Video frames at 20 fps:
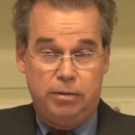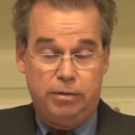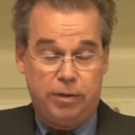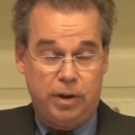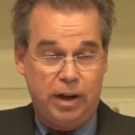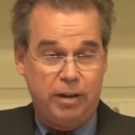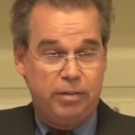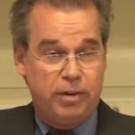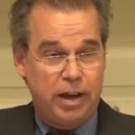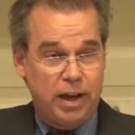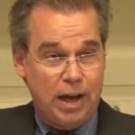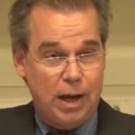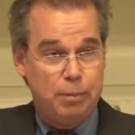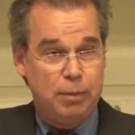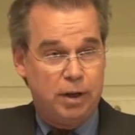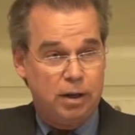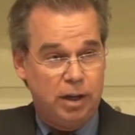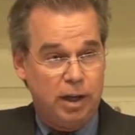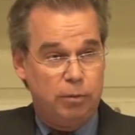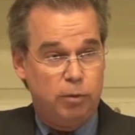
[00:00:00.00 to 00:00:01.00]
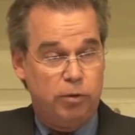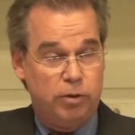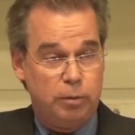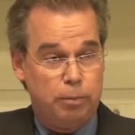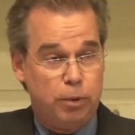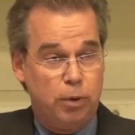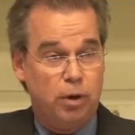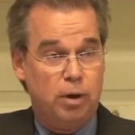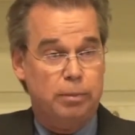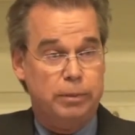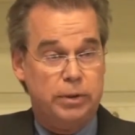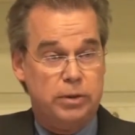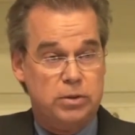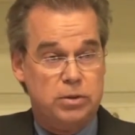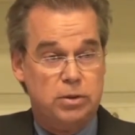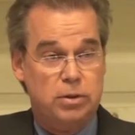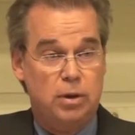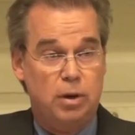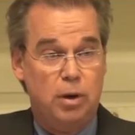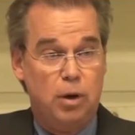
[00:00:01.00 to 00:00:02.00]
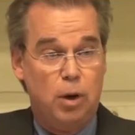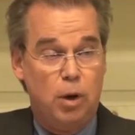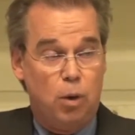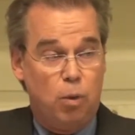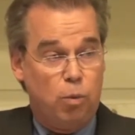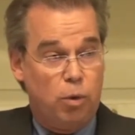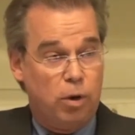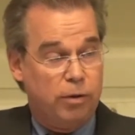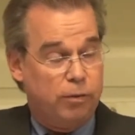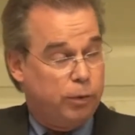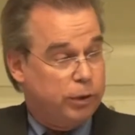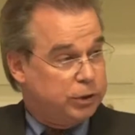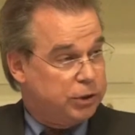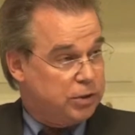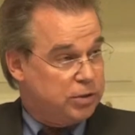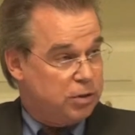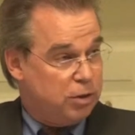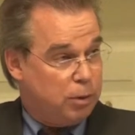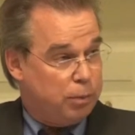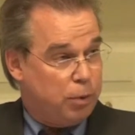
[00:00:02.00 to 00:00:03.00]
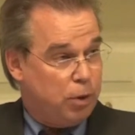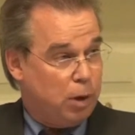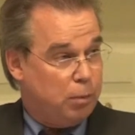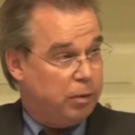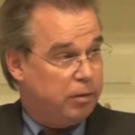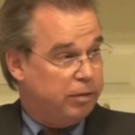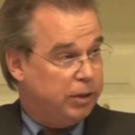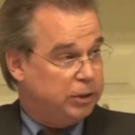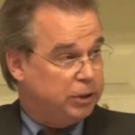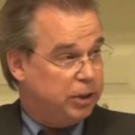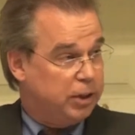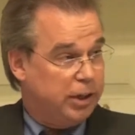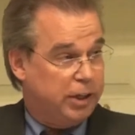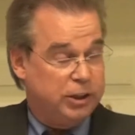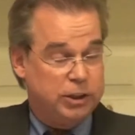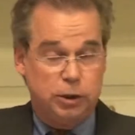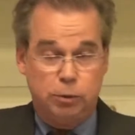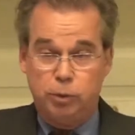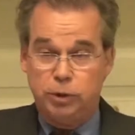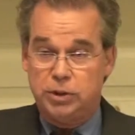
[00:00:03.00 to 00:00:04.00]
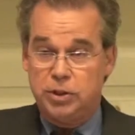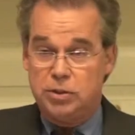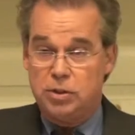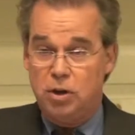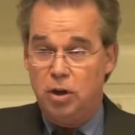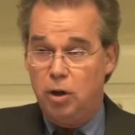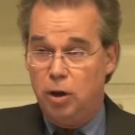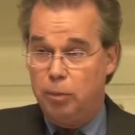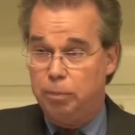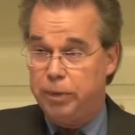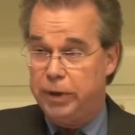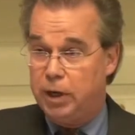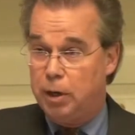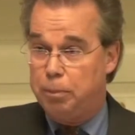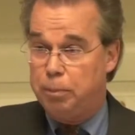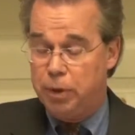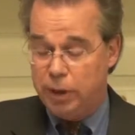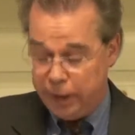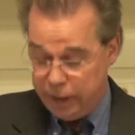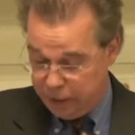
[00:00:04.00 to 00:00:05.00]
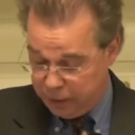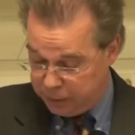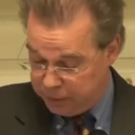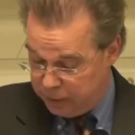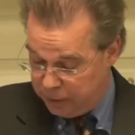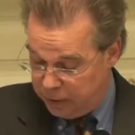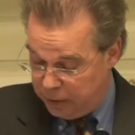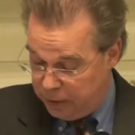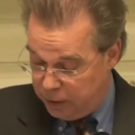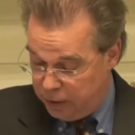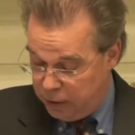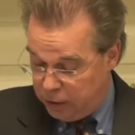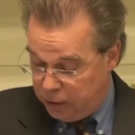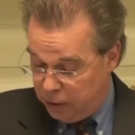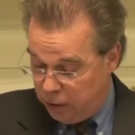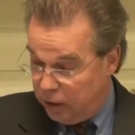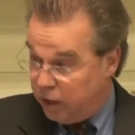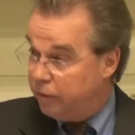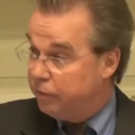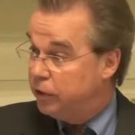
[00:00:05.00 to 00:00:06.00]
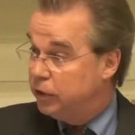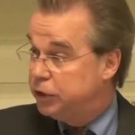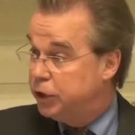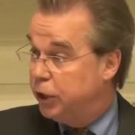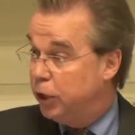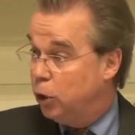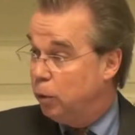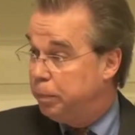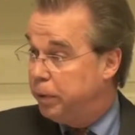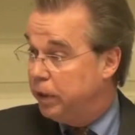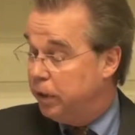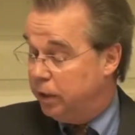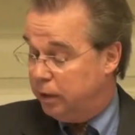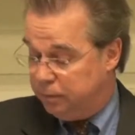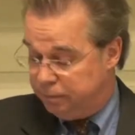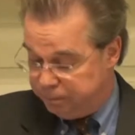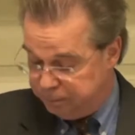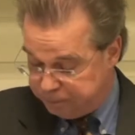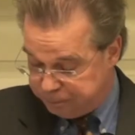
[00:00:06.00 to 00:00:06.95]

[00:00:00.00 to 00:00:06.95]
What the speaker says: 5 cabinet-level departments, one of which is the Department of Education, which has long been a plank of the GOP.